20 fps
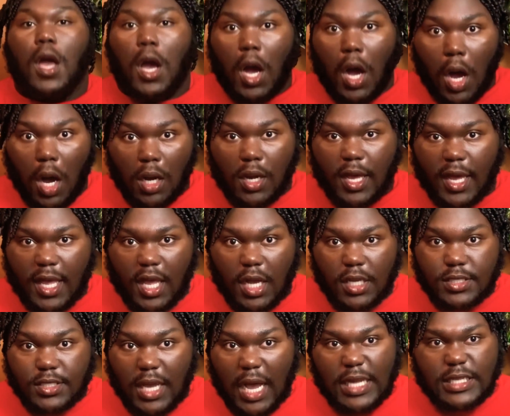Okay, y'all,
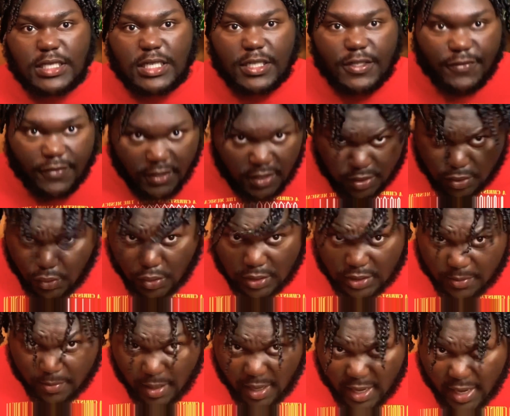so I just finished
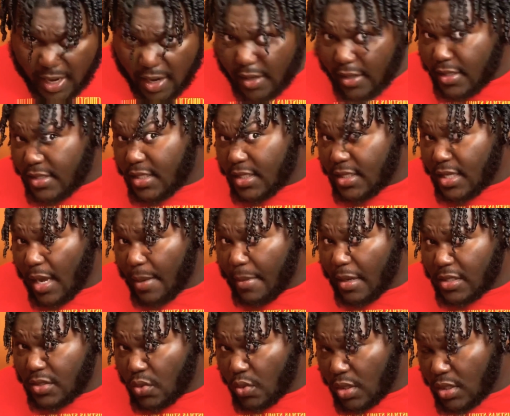twisting my hair. This is how my
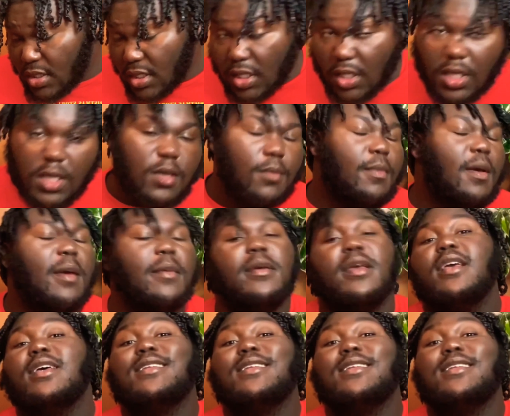twist look, baby.